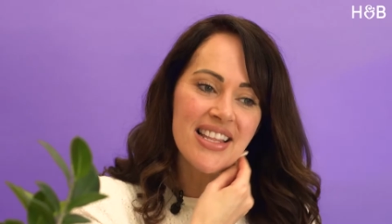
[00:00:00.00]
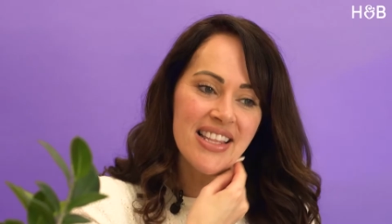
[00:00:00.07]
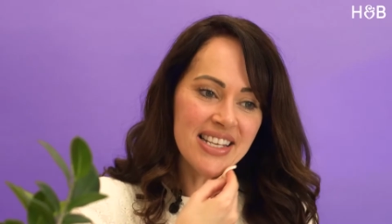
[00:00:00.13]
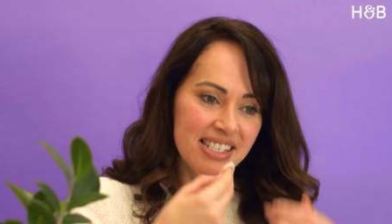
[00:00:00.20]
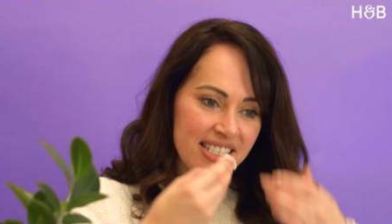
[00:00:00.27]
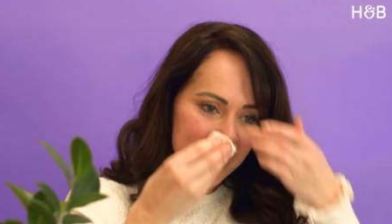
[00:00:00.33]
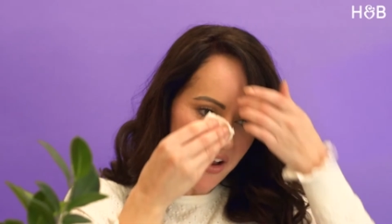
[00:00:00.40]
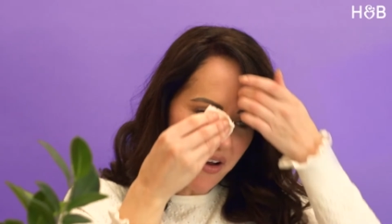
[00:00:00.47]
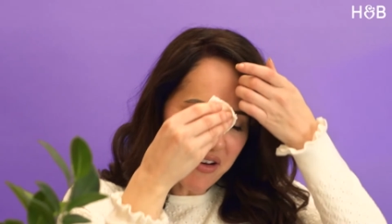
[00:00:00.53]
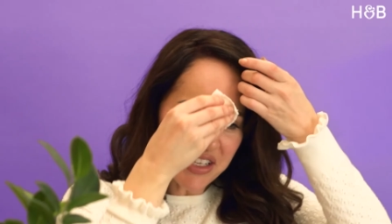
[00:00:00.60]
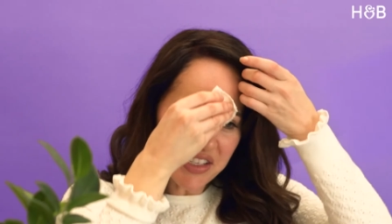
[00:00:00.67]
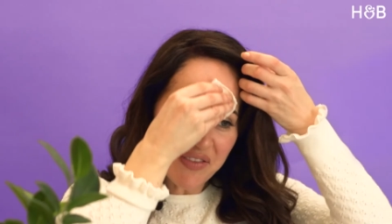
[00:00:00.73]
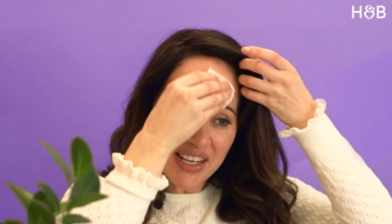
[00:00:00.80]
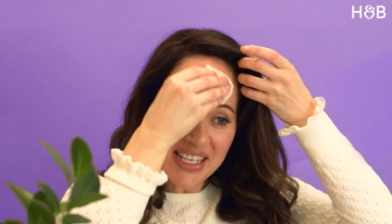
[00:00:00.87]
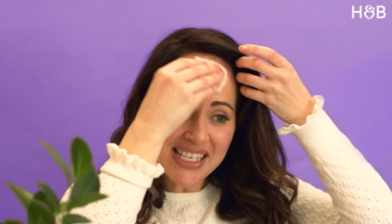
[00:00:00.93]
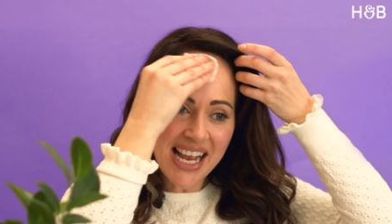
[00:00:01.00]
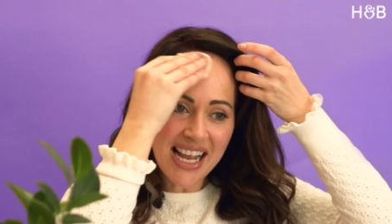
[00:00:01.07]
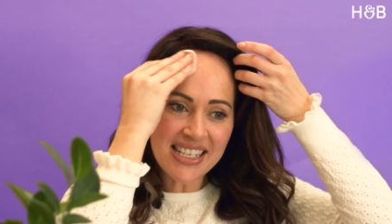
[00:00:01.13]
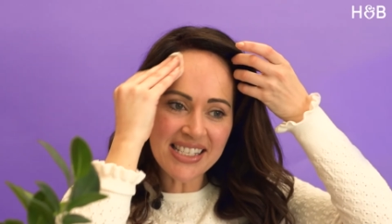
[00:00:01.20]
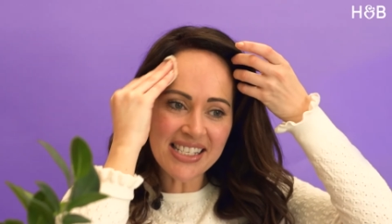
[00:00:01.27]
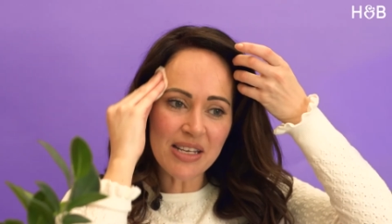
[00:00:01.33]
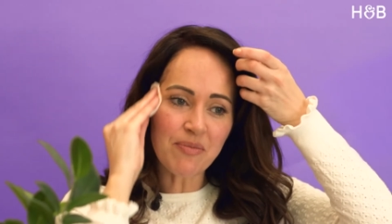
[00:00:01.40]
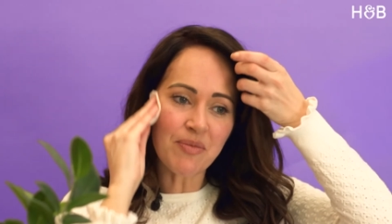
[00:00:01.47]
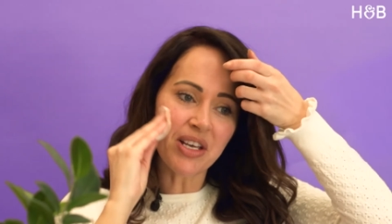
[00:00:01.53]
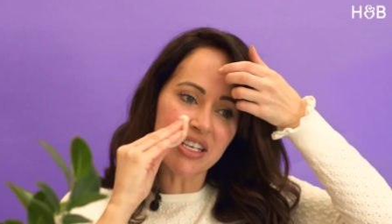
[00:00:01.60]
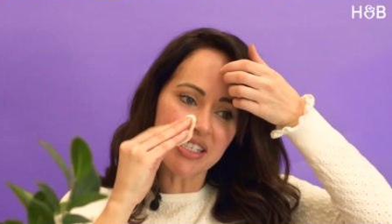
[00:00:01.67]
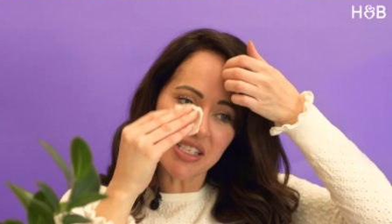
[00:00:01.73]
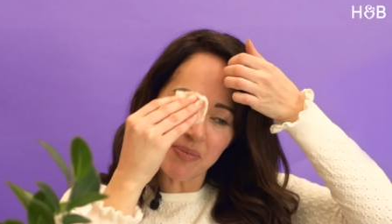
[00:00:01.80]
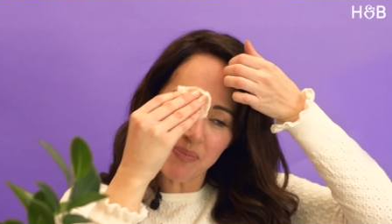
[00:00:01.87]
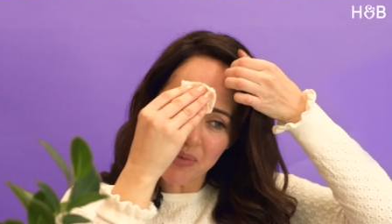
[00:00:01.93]
This toner is fantastic
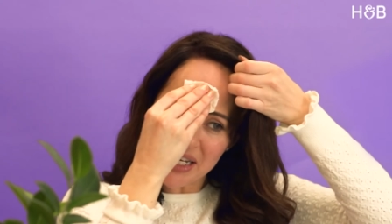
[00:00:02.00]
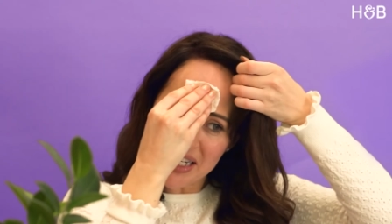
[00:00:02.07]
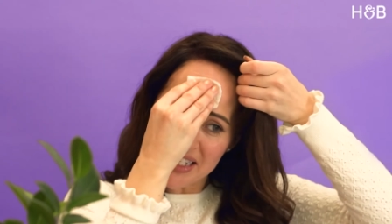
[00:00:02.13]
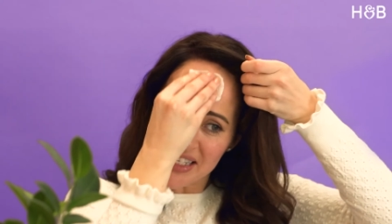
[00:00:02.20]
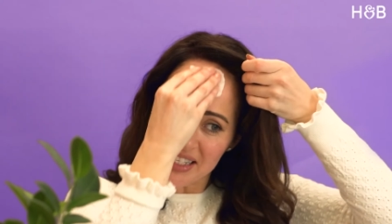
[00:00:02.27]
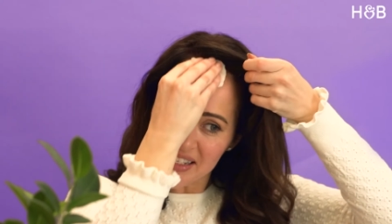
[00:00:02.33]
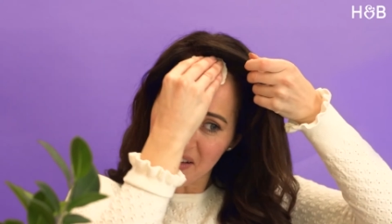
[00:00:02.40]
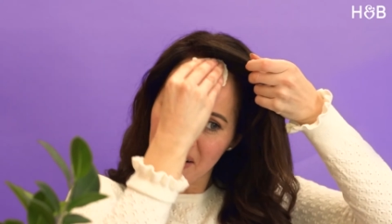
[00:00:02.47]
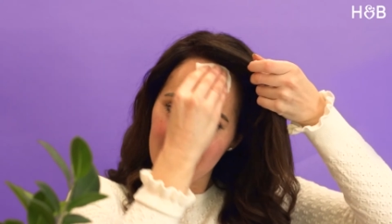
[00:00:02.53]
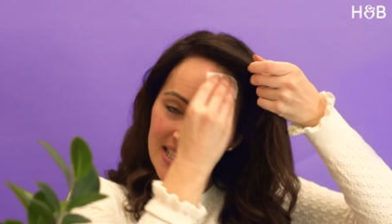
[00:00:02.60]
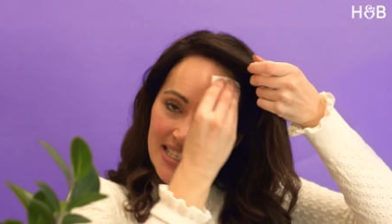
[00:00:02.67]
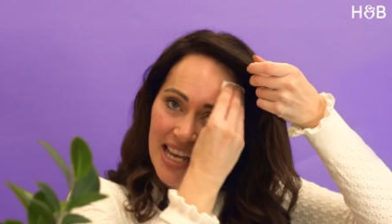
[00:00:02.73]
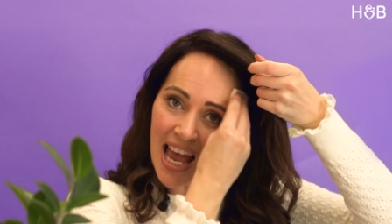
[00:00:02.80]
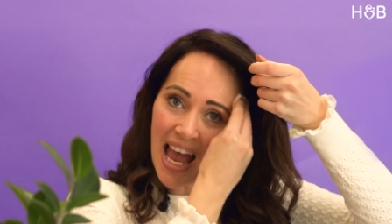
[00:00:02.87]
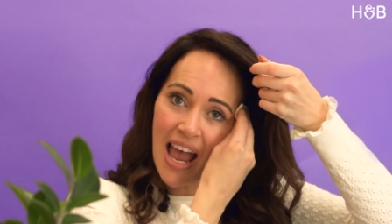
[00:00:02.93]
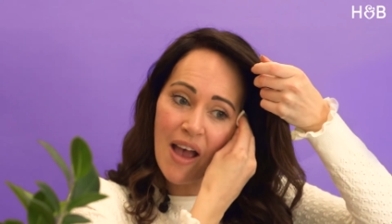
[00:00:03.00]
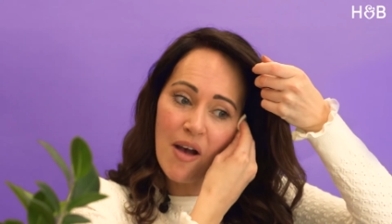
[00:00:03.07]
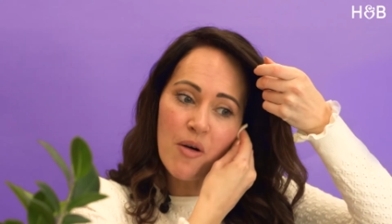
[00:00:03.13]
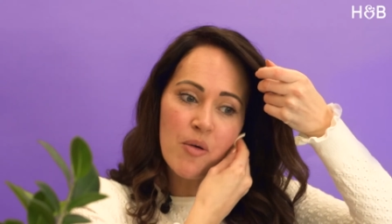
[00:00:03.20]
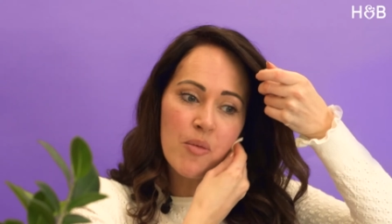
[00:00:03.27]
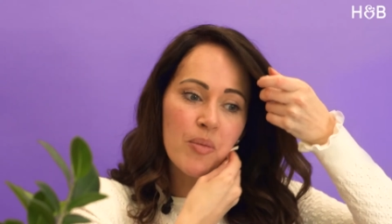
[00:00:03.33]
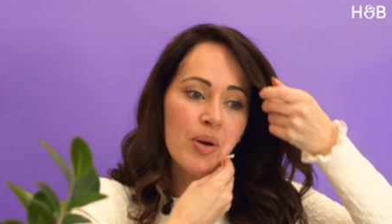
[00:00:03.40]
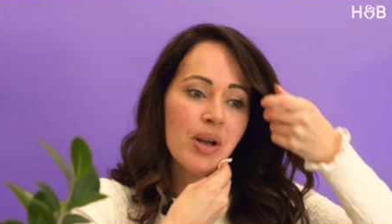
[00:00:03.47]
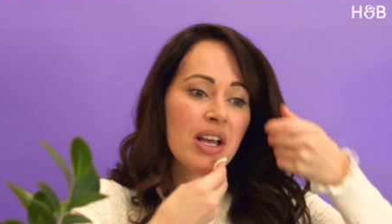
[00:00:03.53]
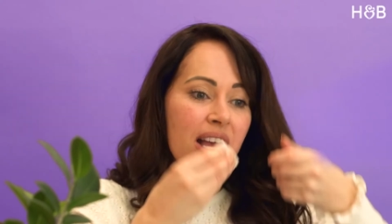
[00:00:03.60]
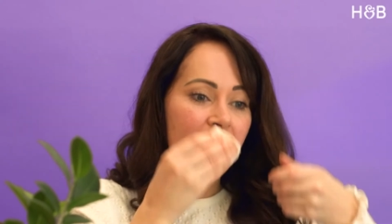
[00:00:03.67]
because it's been designed to help